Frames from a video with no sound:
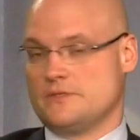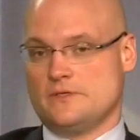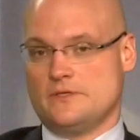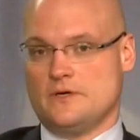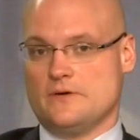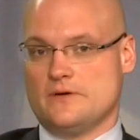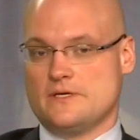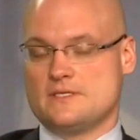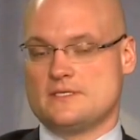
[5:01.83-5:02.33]
to
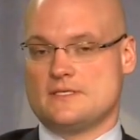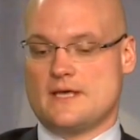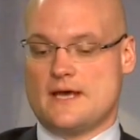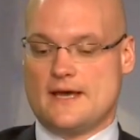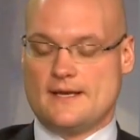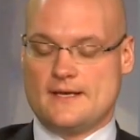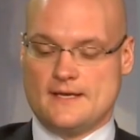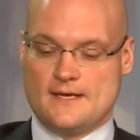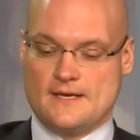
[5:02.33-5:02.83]
notice
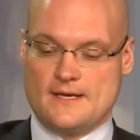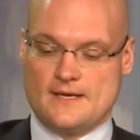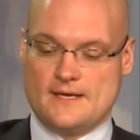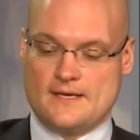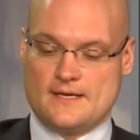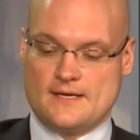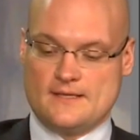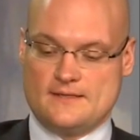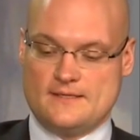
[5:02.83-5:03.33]
that
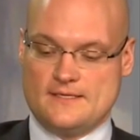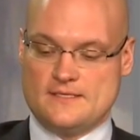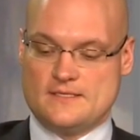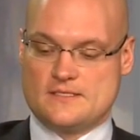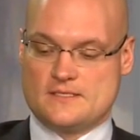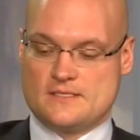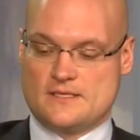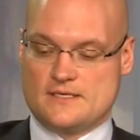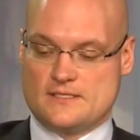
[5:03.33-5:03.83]

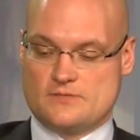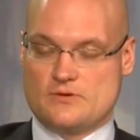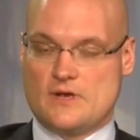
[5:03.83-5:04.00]
This